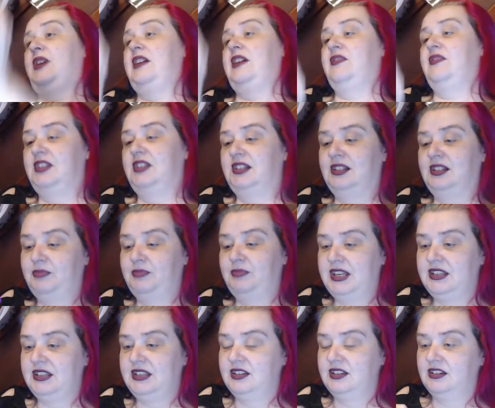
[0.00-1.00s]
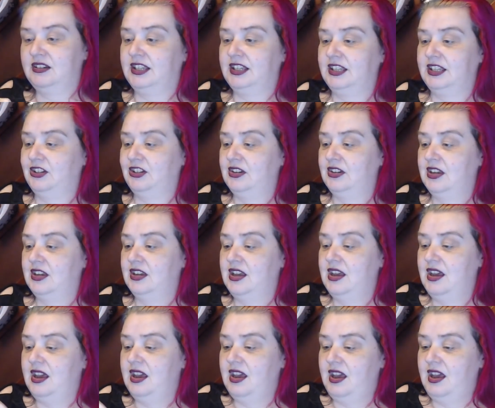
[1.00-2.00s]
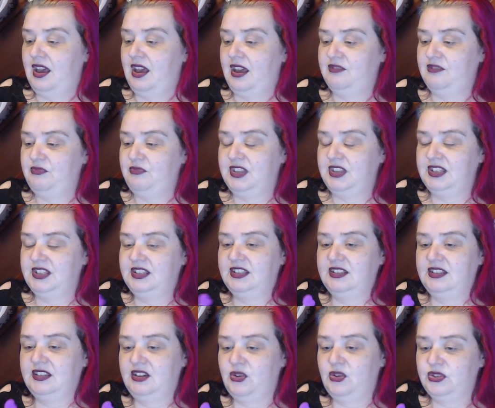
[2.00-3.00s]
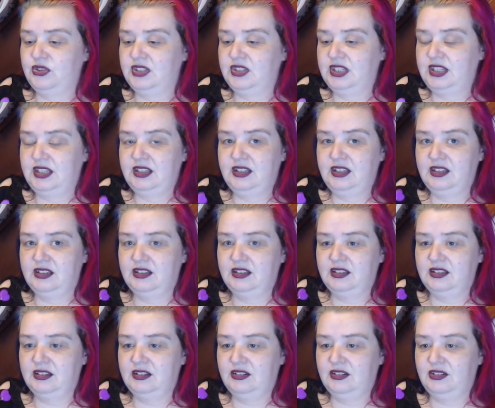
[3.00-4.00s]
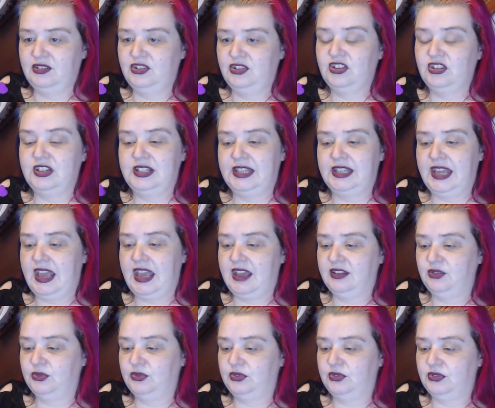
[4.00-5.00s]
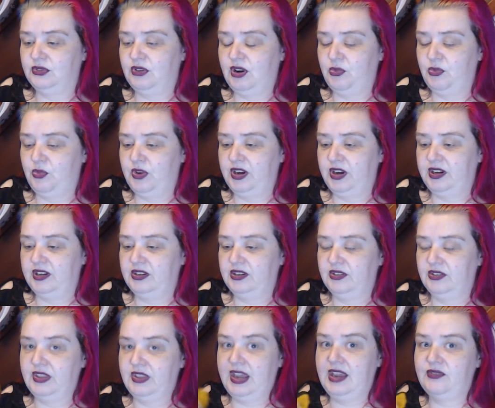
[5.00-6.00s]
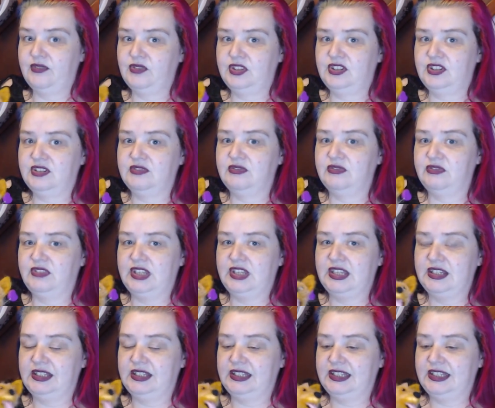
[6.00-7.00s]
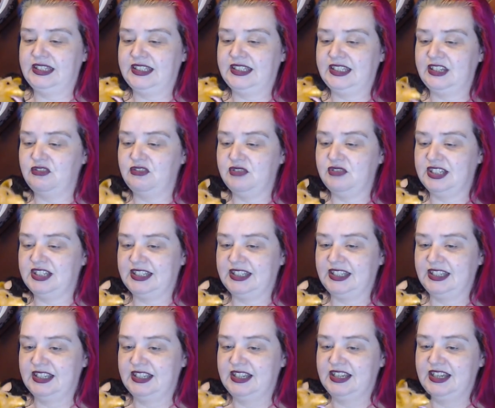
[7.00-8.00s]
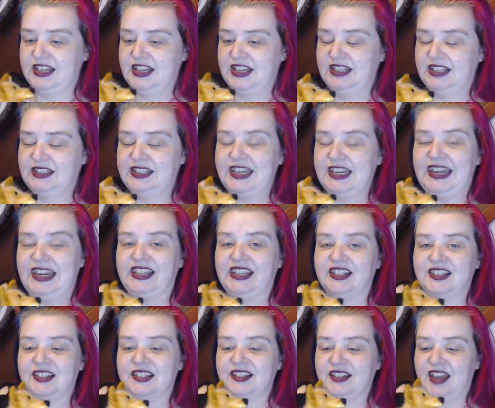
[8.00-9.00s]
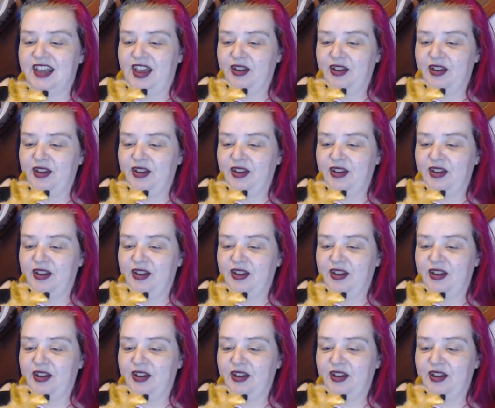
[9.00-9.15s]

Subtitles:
have a little pin stuck in you. This is an Aussie Australian cattle dog I'm working on. They have a seriously ticked